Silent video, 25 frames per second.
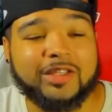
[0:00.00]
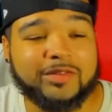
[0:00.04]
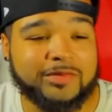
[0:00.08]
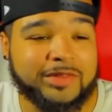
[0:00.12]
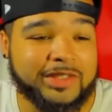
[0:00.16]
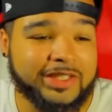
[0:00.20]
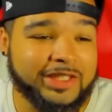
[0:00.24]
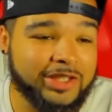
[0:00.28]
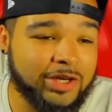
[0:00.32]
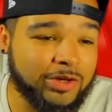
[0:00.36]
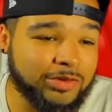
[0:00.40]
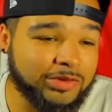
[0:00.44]

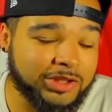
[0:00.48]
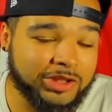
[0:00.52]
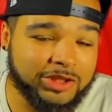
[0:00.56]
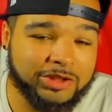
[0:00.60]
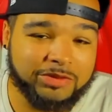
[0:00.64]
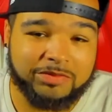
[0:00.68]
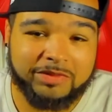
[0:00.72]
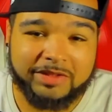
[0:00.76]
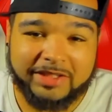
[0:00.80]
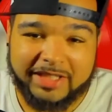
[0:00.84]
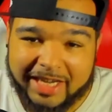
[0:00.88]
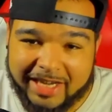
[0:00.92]
video to do
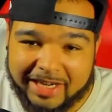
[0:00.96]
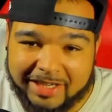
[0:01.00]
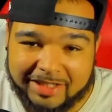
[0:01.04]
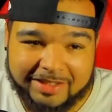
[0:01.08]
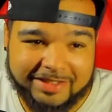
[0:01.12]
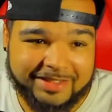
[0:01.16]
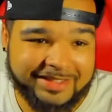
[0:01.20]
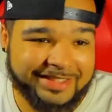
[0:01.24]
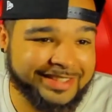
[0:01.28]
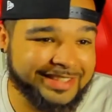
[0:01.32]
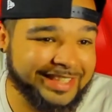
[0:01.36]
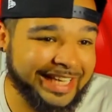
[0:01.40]

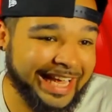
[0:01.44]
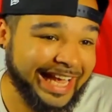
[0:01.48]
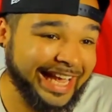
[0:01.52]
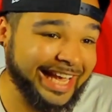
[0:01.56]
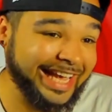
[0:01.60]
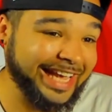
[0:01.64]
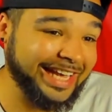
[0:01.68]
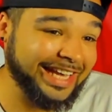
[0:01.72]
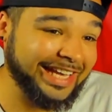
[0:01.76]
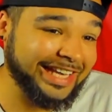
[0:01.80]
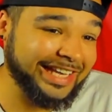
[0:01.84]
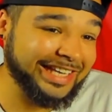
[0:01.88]
next,
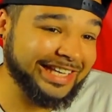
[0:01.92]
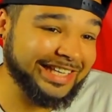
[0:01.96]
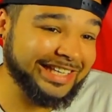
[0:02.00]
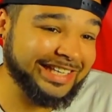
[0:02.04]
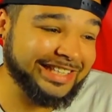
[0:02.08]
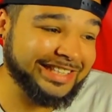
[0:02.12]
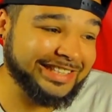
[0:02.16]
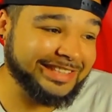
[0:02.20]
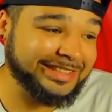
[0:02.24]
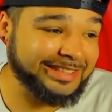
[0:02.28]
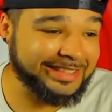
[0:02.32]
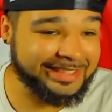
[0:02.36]

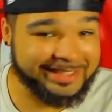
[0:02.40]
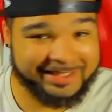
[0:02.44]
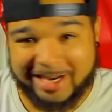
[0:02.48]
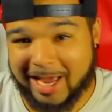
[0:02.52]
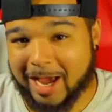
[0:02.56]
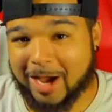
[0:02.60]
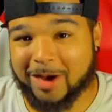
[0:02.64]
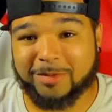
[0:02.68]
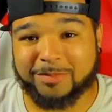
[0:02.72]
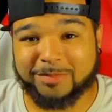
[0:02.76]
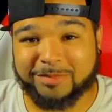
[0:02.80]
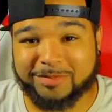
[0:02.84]
and
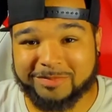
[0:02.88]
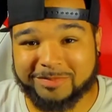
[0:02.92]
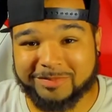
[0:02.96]
now,